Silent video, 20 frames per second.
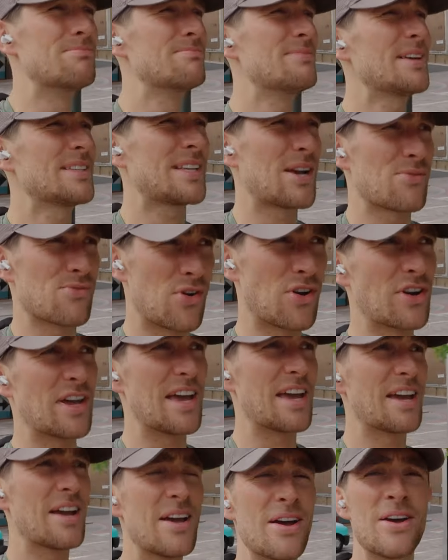Let's get
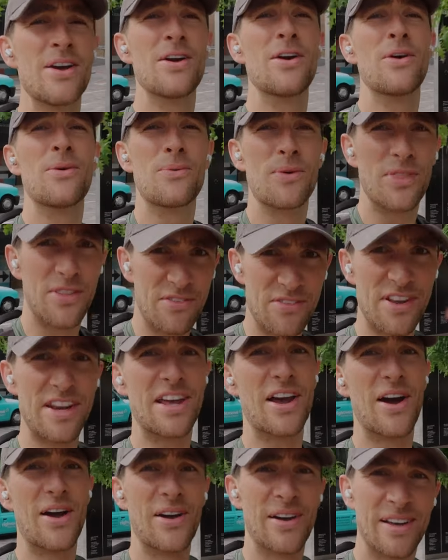rocking with the
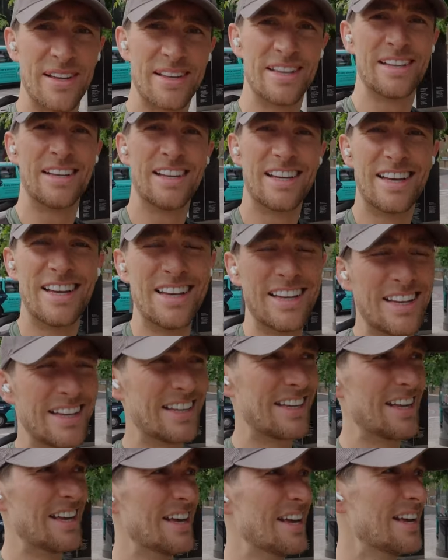video.
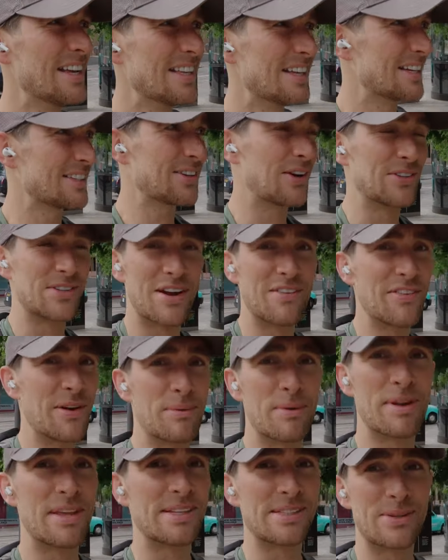I told you, I'm done
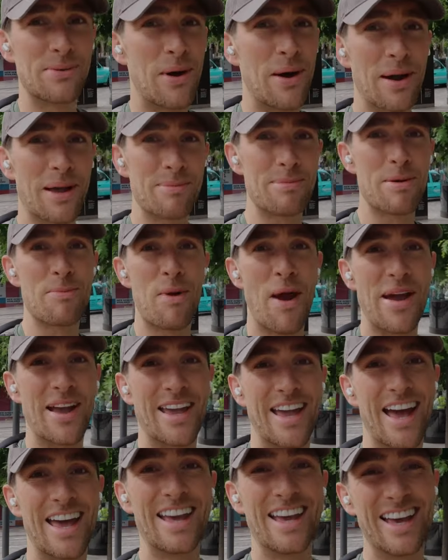with these in a while. Give me a break,
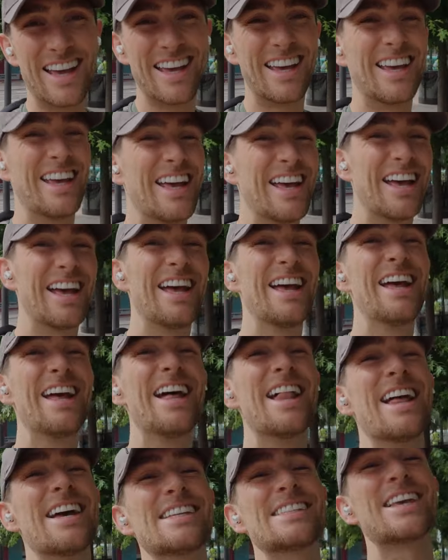okay?
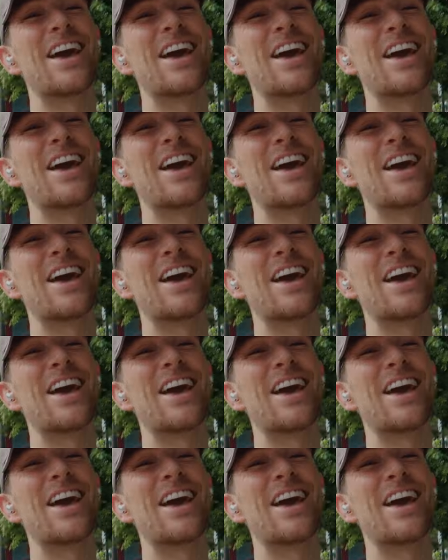Let's